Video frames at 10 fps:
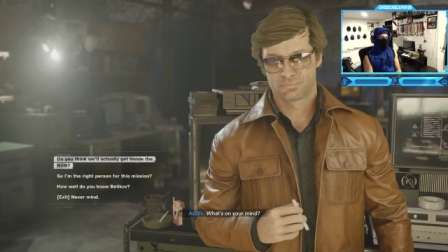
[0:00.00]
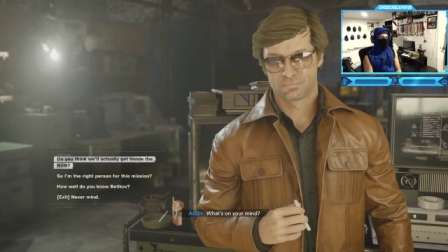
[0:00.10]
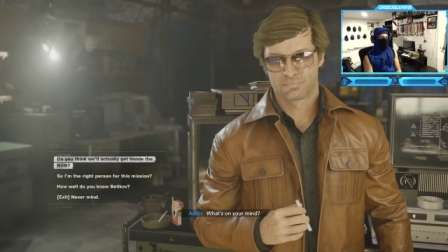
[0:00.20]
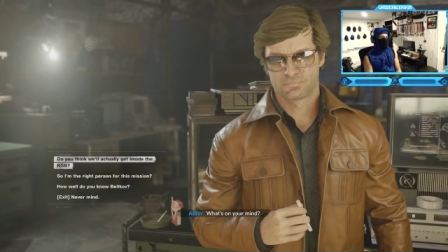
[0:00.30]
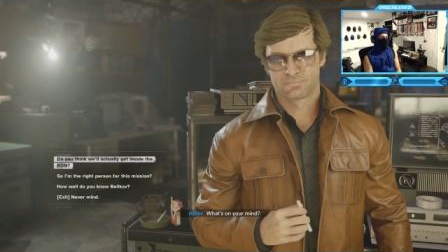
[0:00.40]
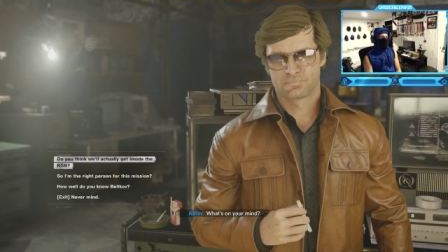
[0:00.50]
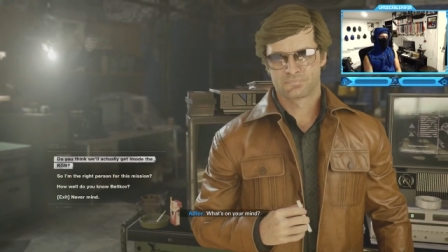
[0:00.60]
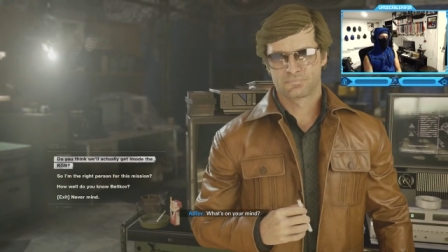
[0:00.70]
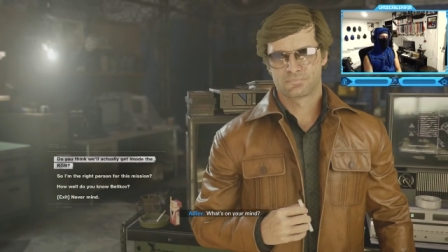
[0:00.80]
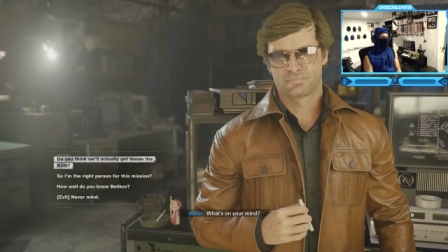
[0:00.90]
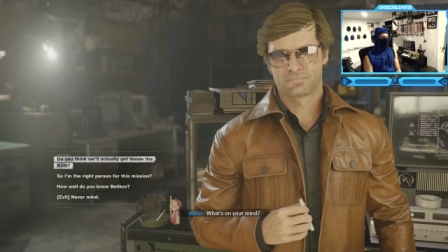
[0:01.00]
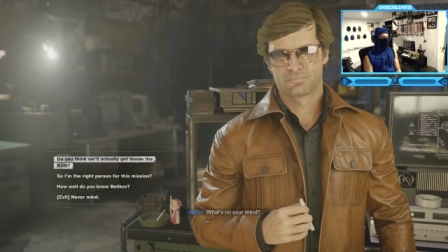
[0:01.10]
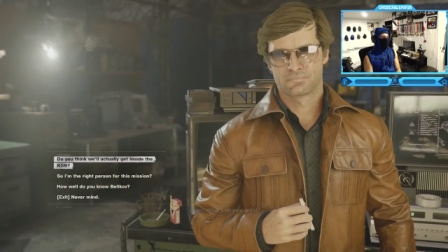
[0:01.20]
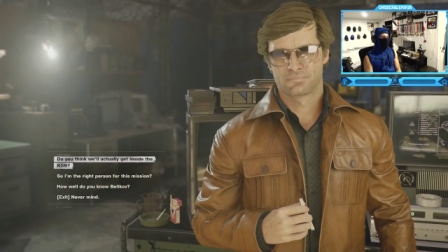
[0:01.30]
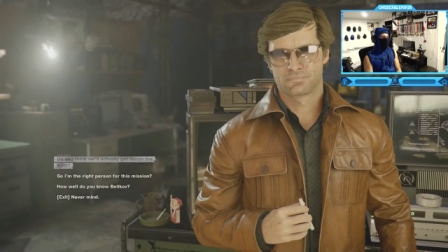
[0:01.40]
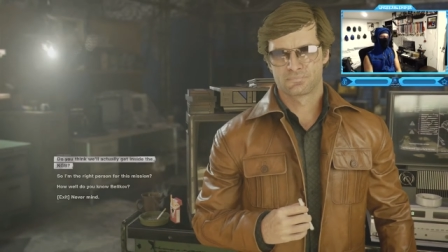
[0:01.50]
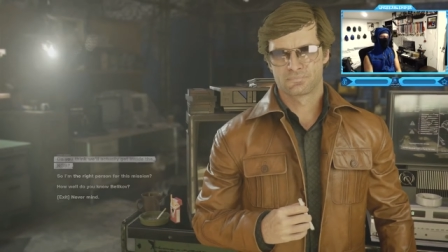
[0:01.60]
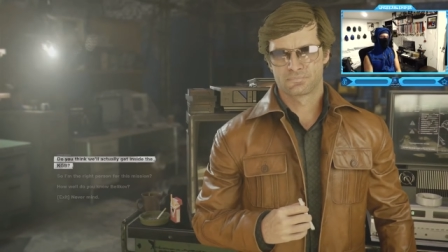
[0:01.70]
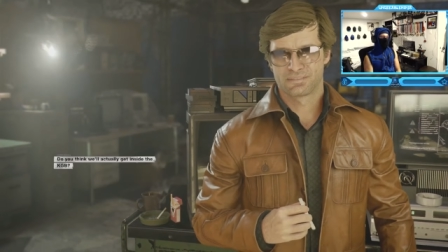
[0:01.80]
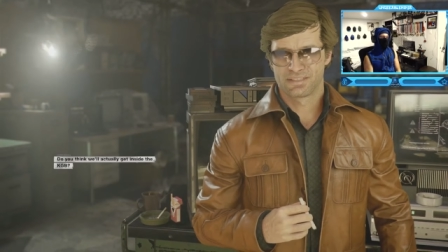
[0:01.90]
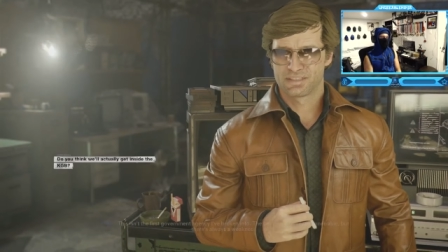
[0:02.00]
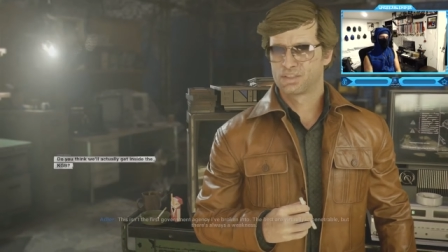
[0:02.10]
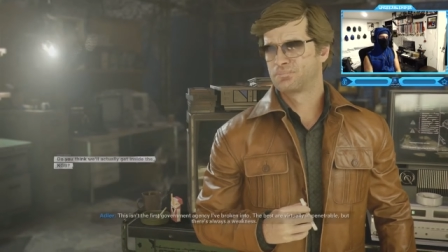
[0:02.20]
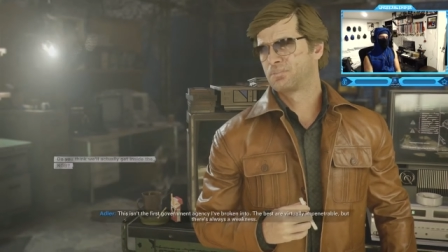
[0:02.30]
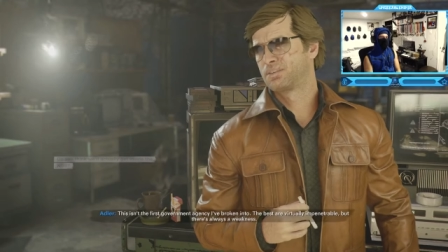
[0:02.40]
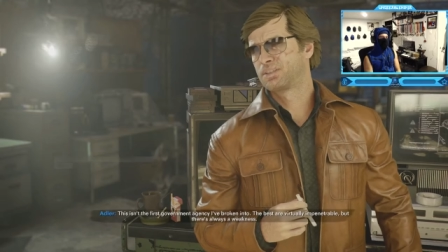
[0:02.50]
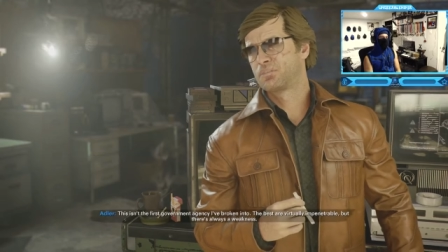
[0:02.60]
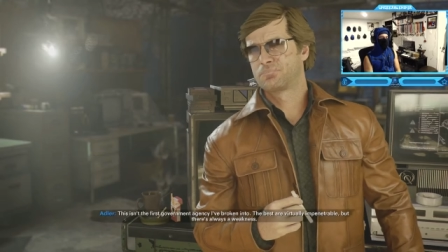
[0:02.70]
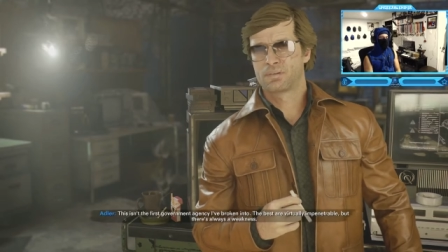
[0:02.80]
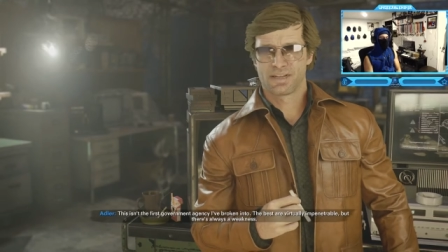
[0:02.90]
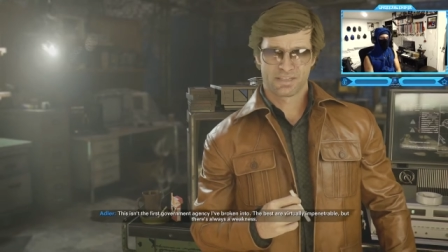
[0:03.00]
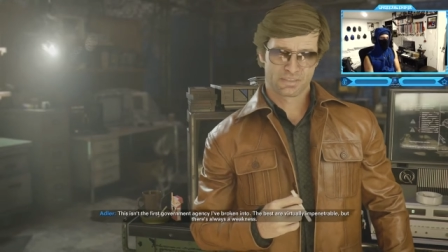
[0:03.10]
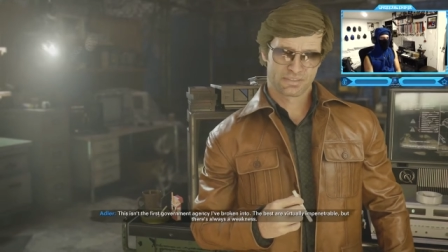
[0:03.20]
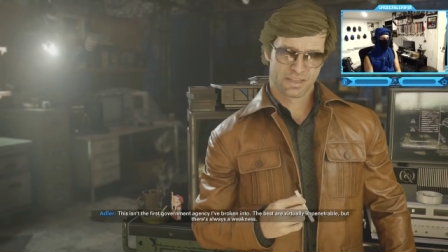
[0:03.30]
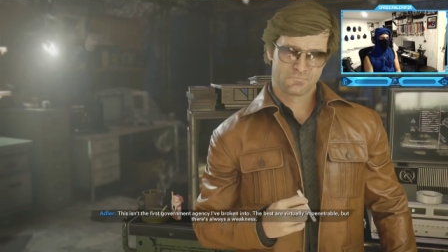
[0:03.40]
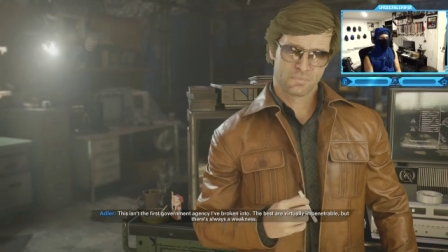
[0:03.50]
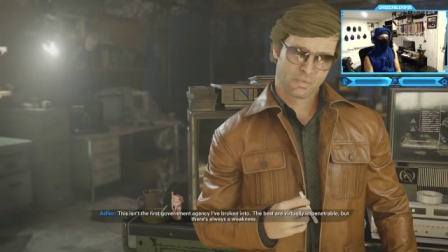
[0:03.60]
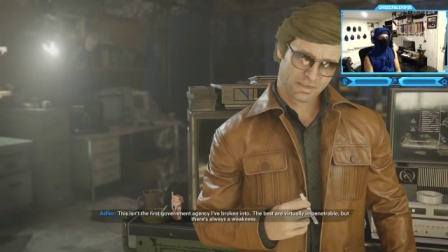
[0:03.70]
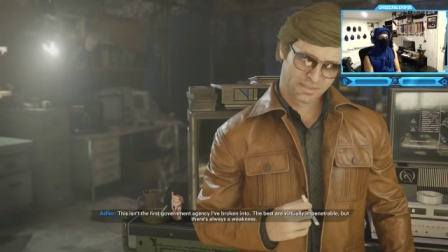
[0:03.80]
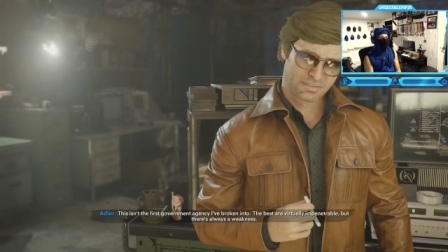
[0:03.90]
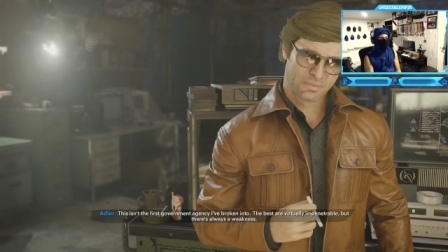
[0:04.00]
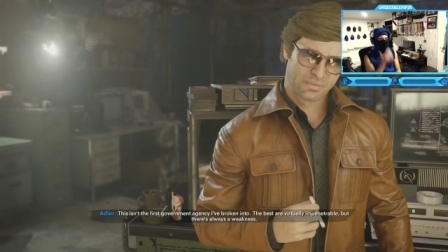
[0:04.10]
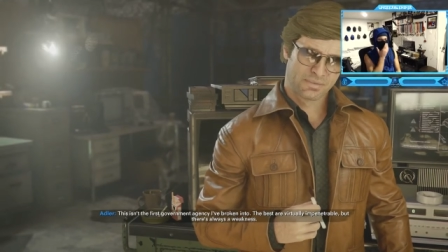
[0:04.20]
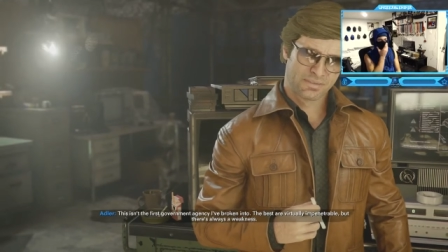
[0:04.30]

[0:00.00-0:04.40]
Do you think we'll actually get inside? This isn't the first government agency I've broken into.